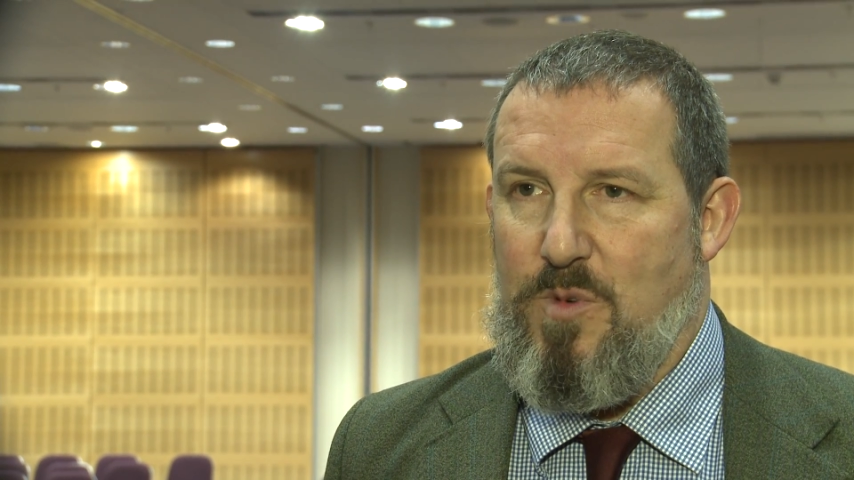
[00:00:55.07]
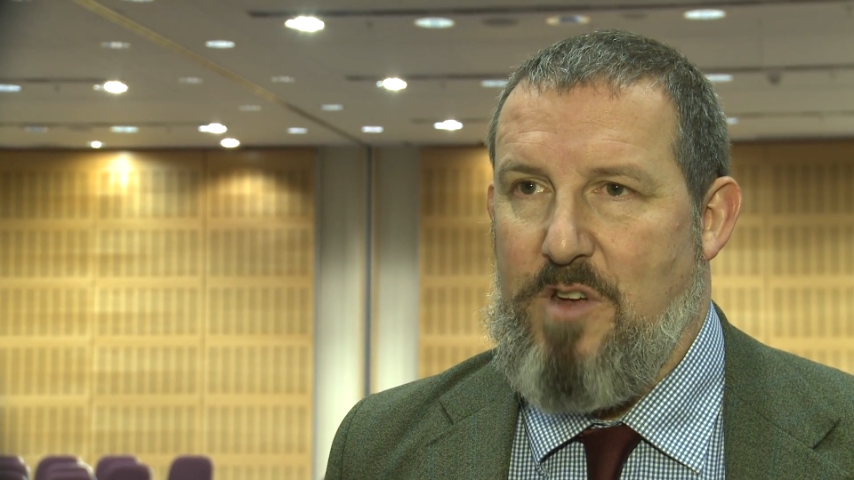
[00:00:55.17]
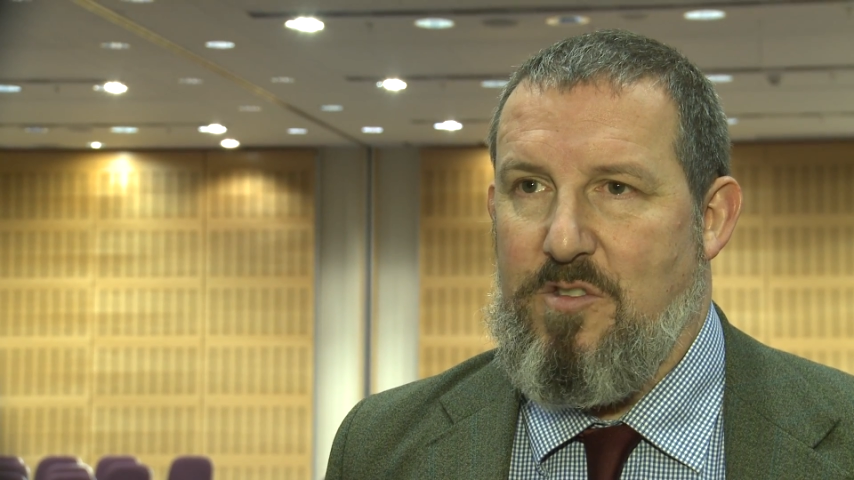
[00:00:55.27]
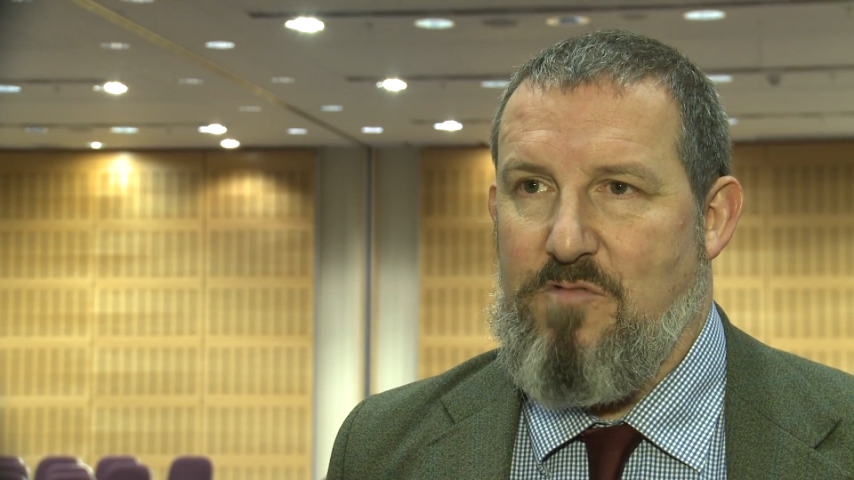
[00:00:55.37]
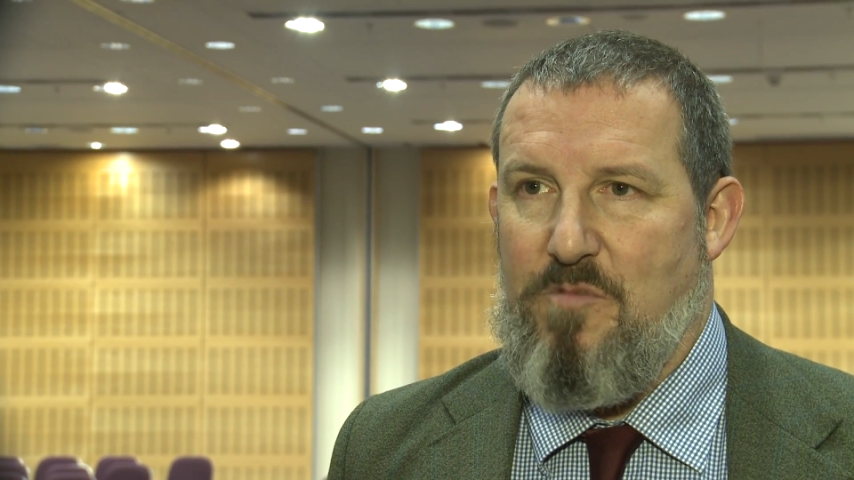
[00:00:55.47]
We
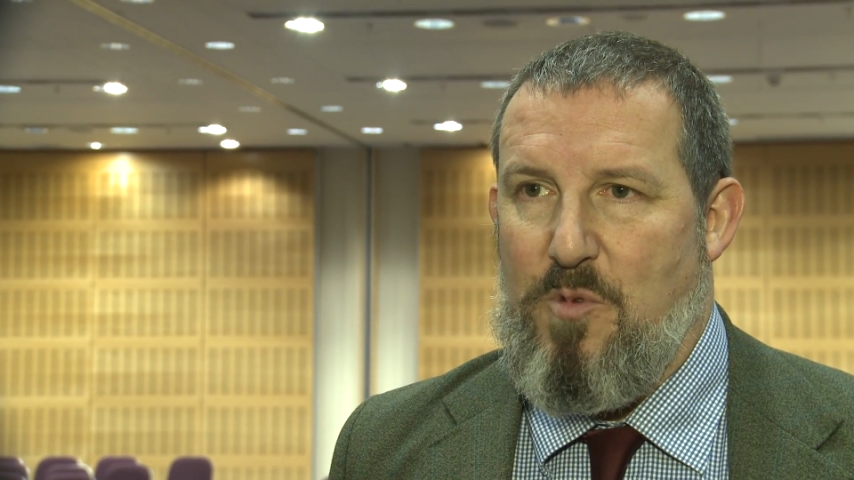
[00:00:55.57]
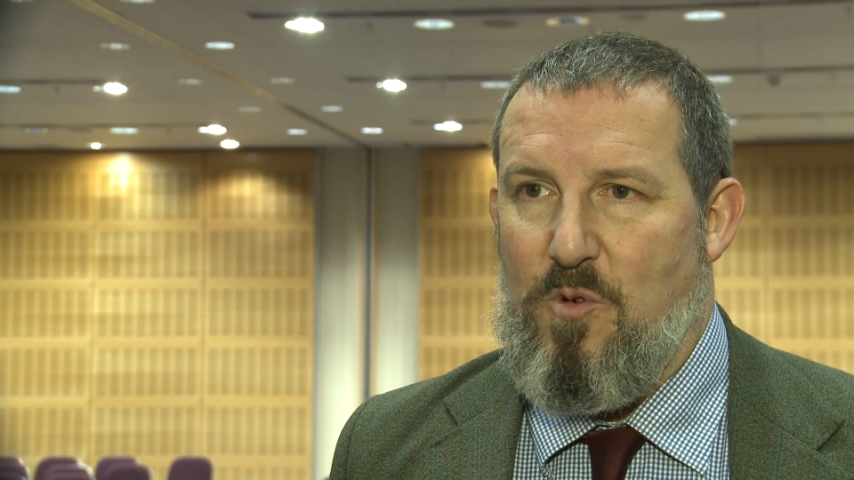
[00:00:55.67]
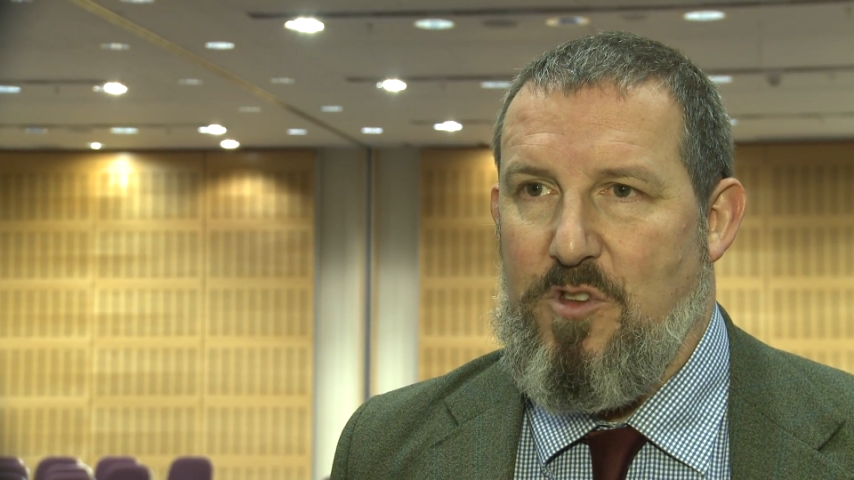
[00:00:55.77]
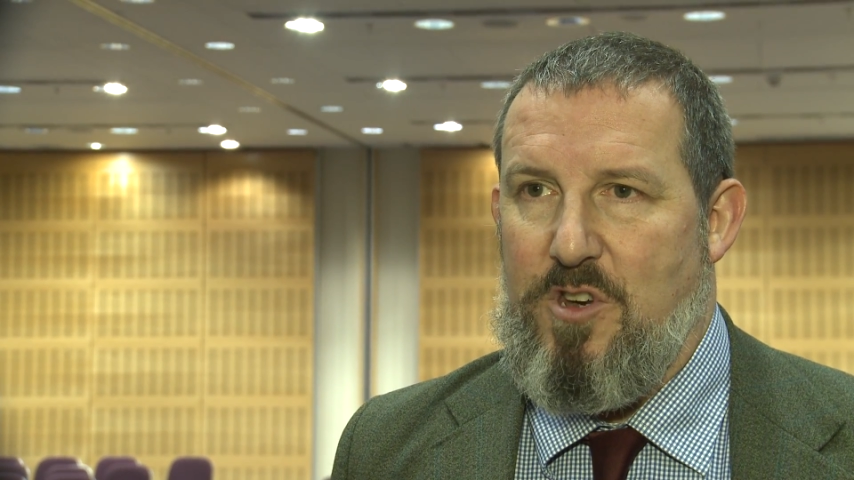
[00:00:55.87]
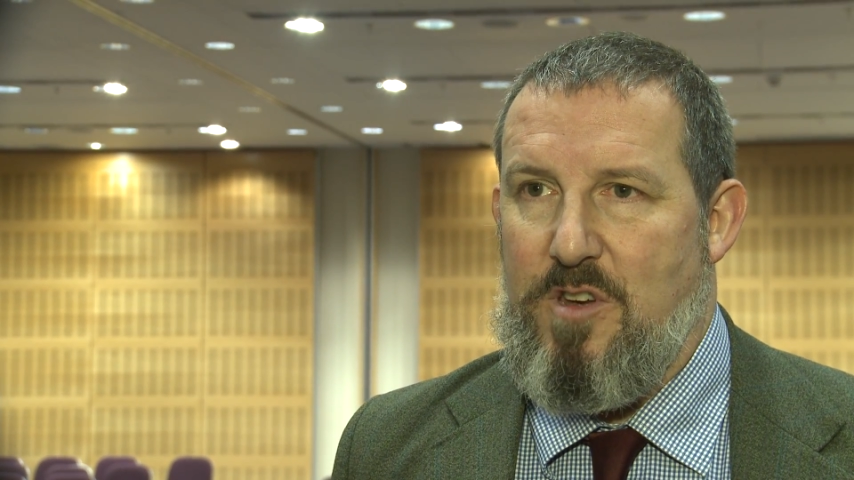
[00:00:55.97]
don't just
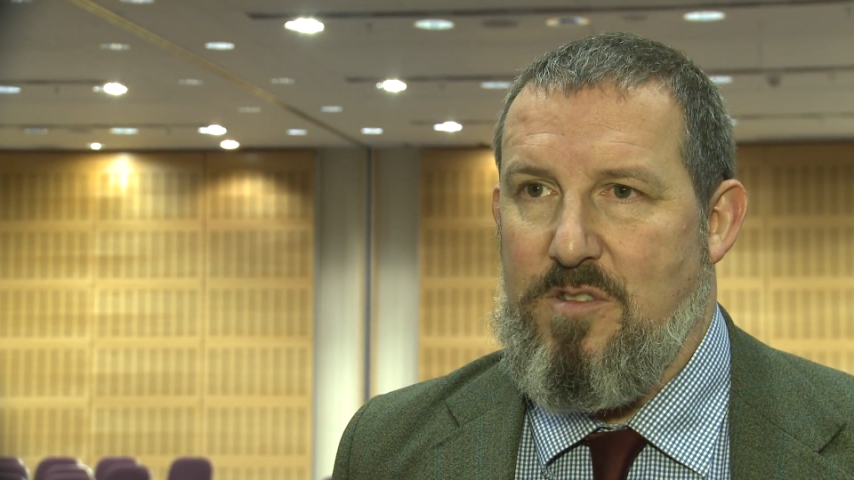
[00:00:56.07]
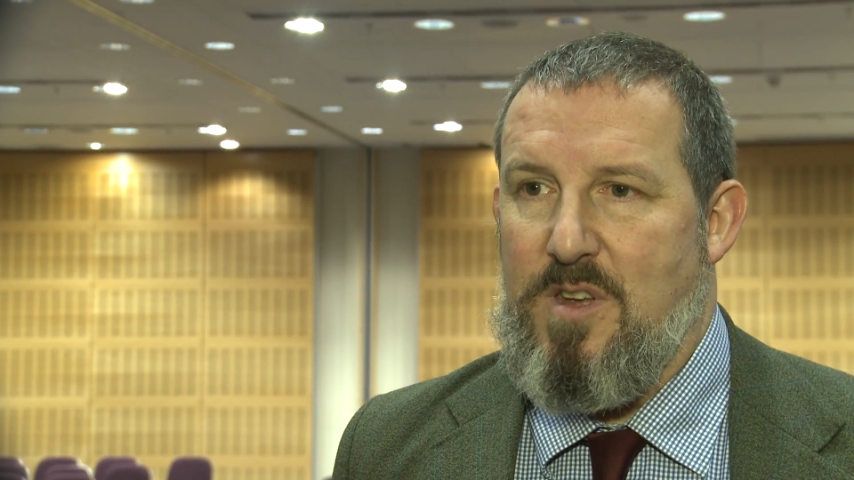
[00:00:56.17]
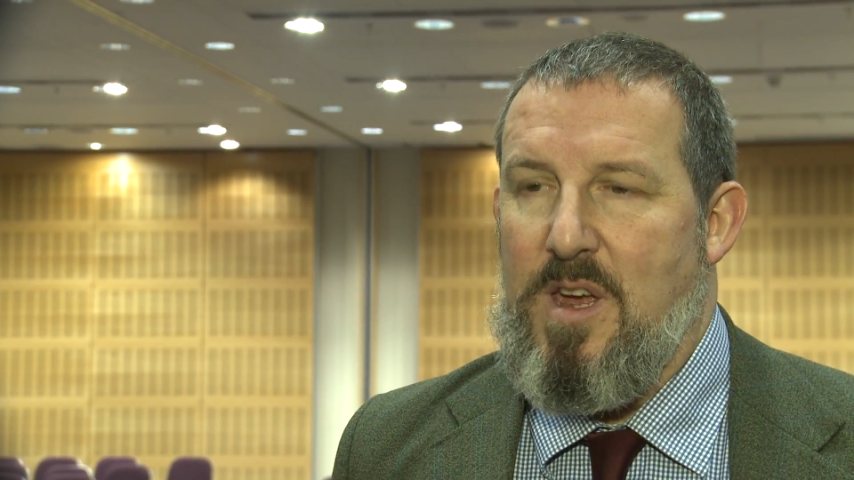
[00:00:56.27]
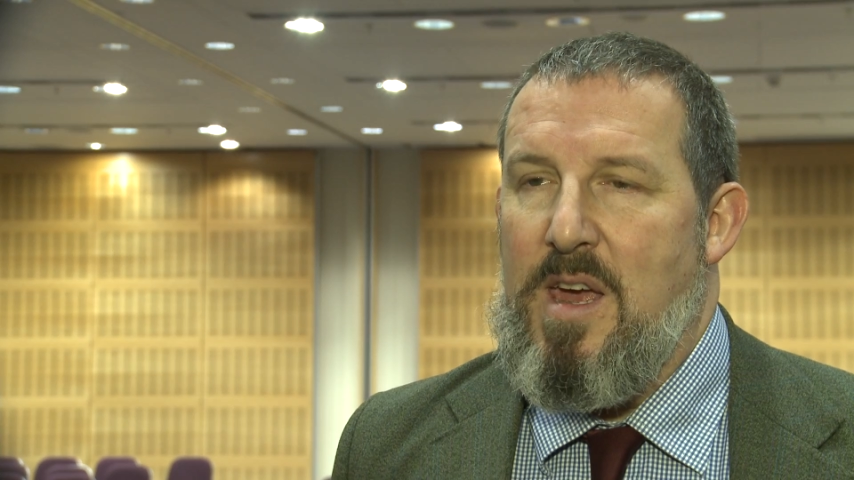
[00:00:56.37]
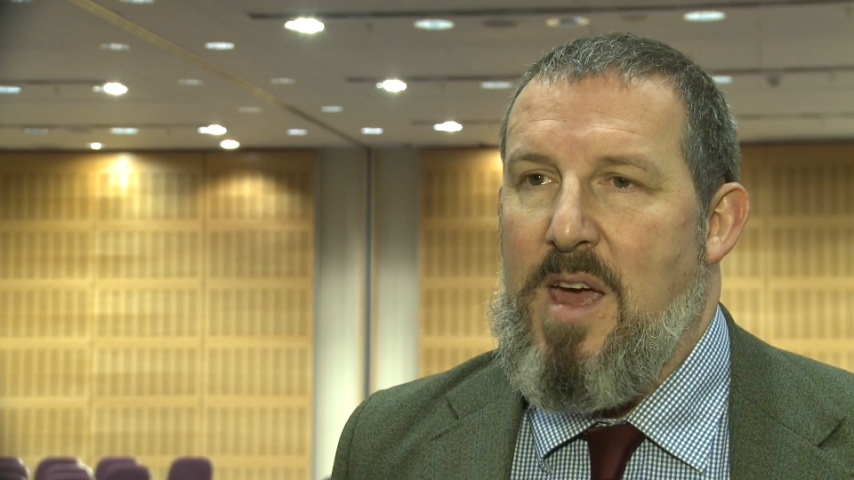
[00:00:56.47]
report the news,